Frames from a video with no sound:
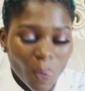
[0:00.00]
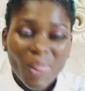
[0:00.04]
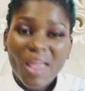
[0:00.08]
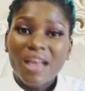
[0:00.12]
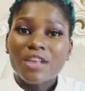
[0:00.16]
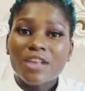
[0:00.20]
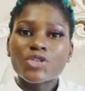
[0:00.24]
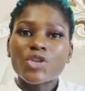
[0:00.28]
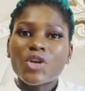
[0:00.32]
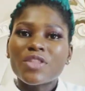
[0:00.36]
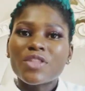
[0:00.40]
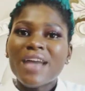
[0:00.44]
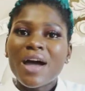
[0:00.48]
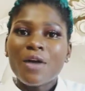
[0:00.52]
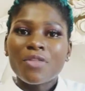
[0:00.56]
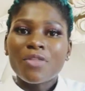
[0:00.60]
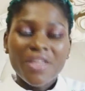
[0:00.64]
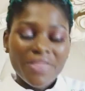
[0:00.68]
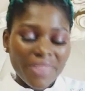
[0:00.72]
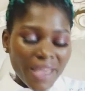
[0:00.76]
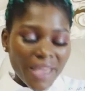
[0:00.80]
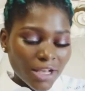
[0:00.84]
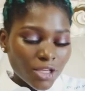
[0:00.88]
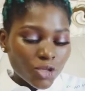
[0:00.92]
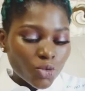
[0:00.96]
so now the
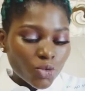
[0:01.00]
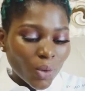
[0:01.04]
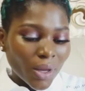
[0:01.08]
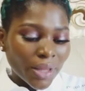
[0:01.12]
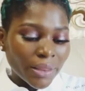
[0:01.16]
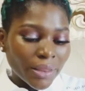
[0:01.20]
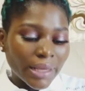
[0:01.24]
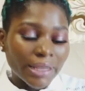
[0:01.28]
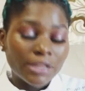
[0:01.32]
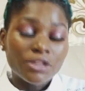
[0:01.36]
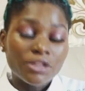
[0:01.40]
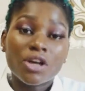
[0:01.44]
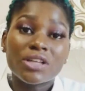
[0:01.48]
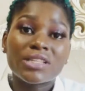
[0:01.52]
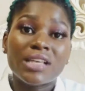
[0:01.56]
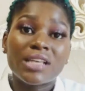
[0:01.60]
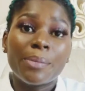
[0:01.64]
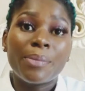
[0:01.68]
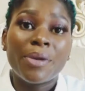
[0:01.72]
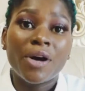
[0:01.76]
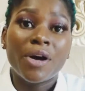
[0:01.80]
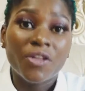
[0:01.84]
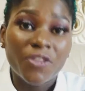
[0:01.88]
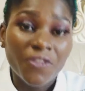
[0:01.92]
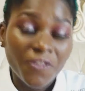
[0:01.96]
next one, it talks
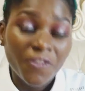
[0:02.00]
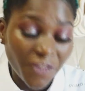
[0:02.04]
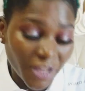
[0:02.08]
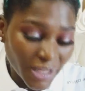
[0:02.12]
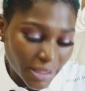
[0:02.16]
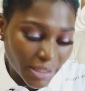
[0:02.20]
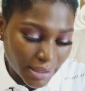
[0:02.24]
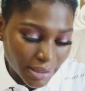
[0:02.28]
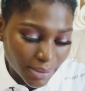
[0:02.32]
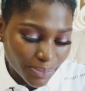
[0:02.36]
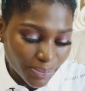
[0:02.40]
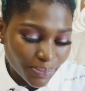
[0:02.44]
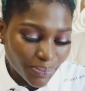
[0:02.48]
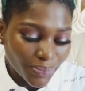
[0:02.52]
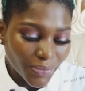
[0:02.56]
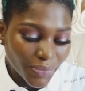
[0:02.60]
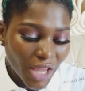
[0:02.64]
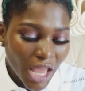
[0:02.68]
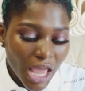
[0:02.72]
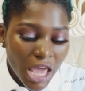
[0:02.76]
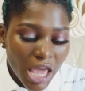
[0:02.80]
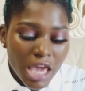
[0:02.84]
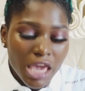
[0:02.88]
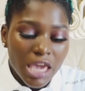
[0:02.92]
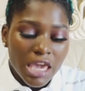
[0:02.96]
about feet.
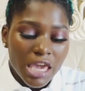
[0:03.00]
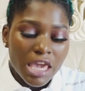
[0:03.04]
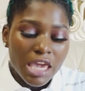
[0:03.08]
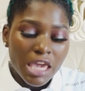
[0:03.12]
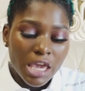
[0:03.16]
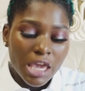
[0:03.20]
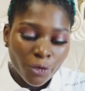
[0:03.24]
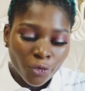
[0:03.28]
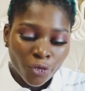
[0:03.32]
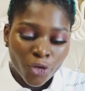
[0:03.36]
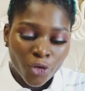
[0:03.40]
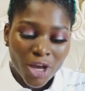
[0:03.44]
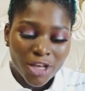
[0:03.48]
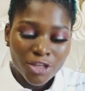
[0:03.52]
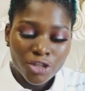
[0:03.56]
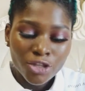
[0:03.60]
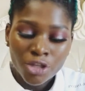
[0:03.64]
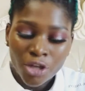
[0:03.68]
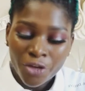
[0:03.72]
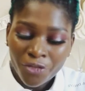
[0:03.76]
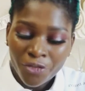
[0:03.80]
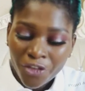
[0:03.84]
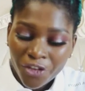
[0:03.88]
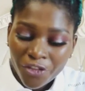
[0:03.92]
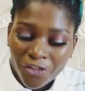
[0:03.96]
If you are
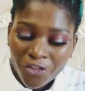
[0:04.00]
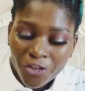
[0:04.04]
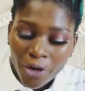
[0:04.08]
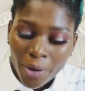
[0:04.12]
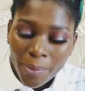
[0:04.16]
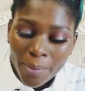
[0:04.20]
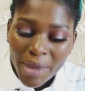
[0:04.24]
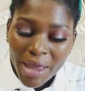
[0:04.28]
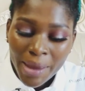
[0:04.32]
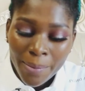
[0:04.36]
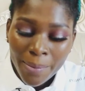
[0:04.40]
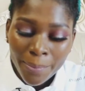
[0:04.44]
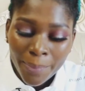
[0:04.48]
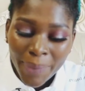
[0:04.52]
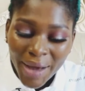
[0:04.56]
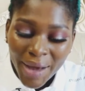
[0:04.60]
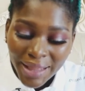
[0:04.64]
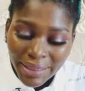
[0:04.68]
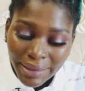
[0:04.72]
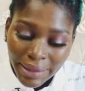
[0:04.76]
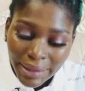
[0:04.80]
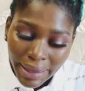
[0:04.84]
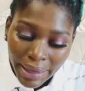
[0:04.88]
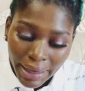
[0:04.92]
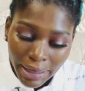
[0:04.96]
suffering from a
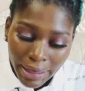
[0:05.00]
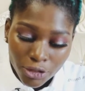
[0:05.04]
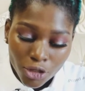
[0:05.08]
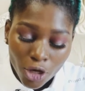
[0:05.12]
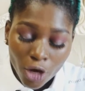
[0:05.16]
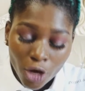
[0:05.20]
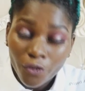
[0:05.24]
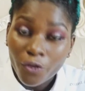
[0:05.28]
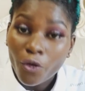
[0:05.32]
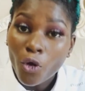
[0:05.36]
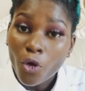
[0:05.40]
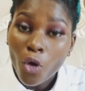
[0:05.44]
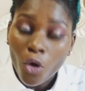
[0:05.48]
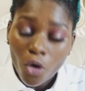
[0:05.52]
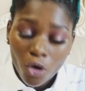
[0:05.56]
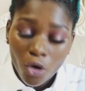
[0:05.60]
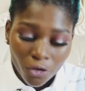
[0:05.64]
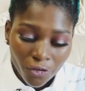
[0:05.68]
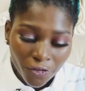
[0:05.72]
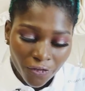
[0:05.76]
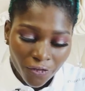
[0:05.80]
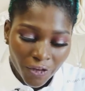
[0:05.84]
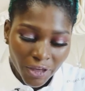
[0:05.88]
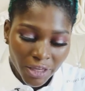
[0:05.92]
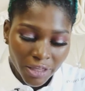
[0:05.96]
bad case of cold
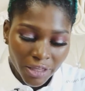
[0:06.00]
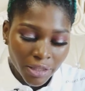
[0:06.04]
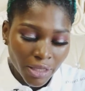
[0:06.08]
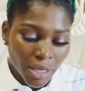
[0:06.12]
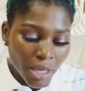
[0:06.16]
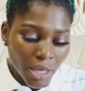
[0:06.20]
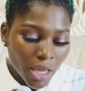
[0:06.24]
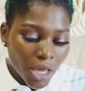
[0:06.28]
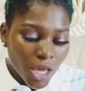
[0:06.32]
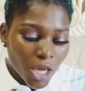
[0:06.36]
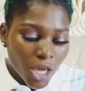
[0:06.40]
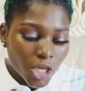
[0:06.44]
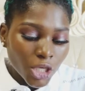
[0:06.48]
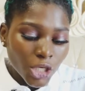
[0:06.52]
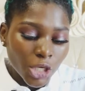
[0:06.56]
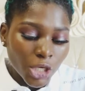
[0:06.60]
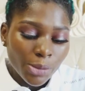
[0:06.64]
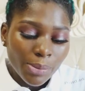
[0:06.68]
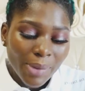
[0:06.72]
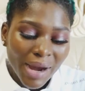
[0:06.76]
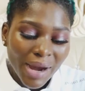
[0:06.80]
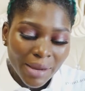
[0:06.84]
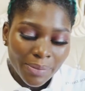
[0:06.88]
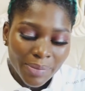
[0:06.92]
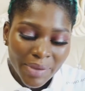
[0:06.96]
feet, you
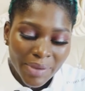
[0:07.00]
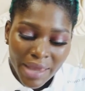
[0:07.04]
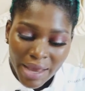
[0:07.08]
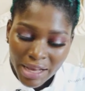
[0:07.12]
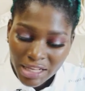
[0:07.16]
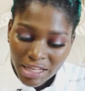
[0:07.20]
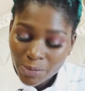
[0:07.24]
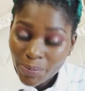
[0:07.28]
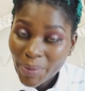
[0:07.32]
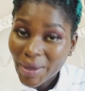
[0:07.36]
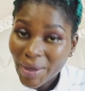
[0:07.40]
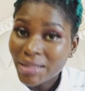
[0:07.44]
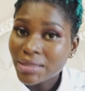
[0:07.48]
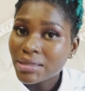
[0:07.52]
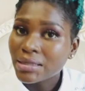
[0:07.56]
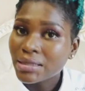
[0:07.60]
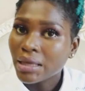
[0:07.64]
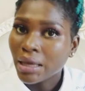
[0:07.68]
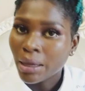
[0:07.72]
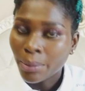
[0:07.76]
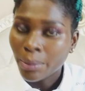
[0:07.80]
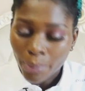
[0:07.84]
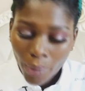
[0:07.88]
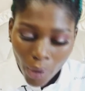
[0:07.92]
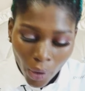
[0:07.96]
might be expecting
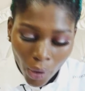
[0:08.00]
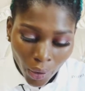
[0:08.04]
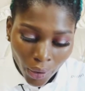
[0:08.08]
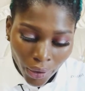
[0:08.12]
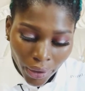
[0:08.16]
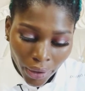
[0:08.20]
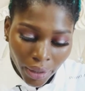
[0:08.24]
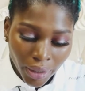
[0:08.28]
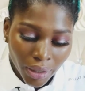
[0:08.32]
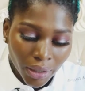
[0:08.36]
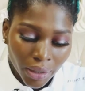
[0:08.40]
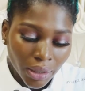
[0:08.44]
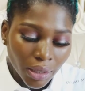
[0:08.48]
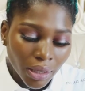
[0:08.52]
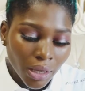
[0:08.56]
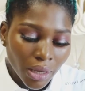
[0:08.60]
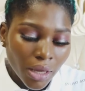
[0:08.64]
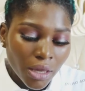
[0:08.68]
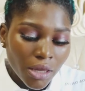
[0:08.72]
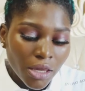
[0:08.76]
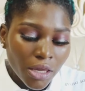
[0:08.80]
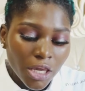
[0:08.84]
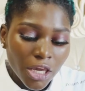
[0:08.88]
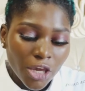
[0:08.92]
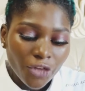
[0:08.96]
a boy.
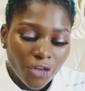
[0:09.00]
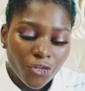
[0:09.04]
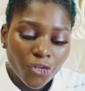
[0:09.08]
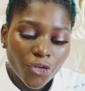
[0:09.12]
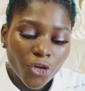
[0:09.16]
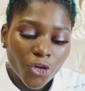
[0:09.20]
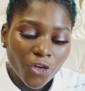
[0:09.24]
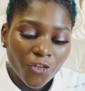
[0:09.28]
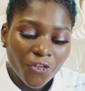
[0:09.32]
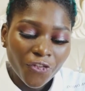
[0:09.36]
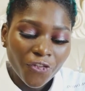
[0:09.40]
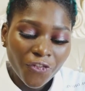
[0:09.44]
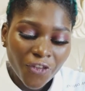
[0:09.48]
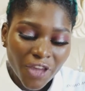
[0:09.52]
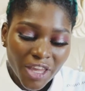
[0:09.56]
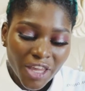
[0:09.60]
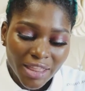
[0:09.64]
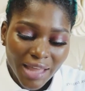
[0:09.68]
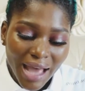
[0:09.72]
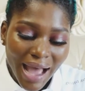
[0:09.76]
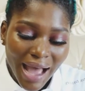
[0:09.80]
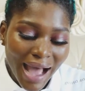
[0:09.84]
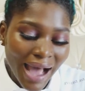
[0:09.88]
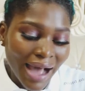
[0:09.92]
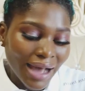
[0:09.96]
If your feet
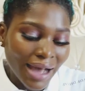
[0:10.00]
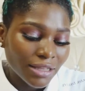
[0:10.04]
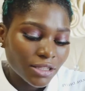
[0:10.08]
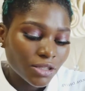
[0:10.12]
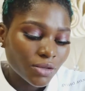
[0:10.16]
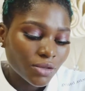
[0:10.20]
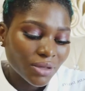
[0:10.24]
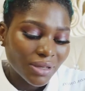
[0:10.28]
are